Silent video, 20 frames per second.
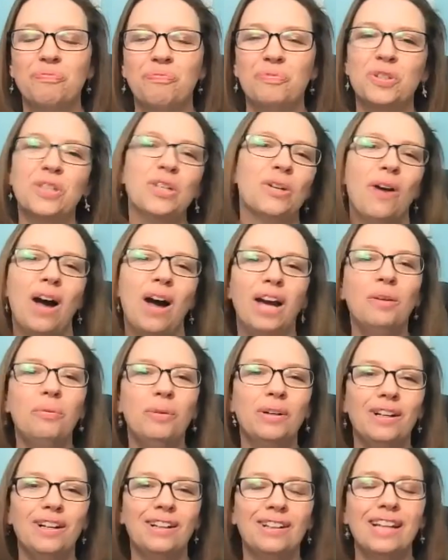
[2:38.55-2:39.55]
So I
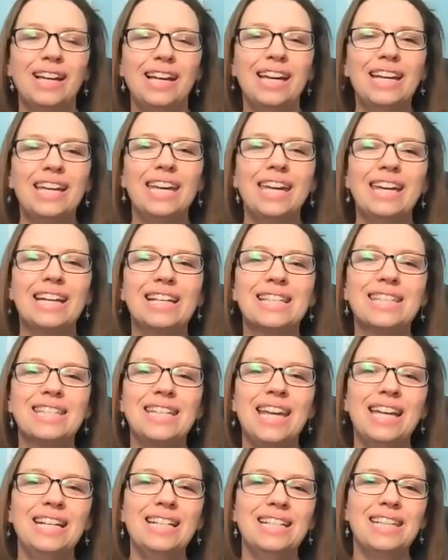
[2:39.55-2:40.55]
will
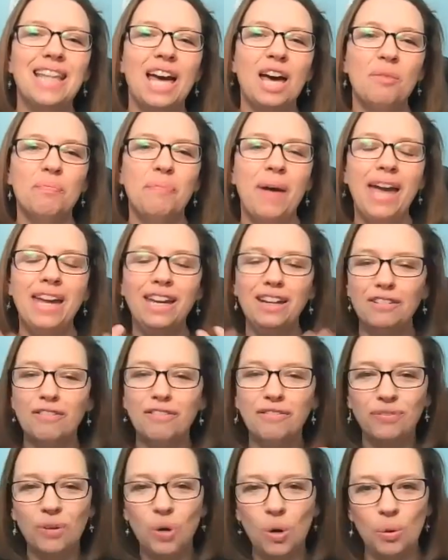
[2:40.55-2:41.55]
extend that, pay it
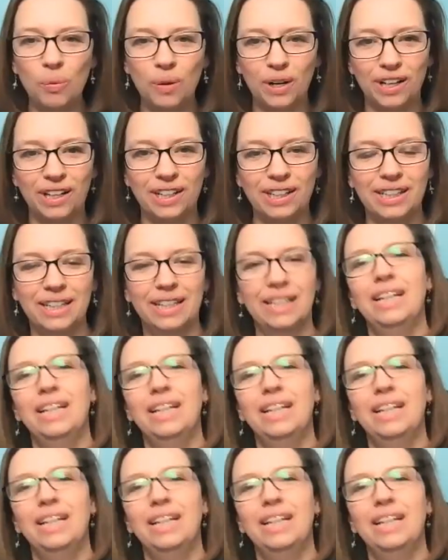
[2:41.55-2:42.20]
forward.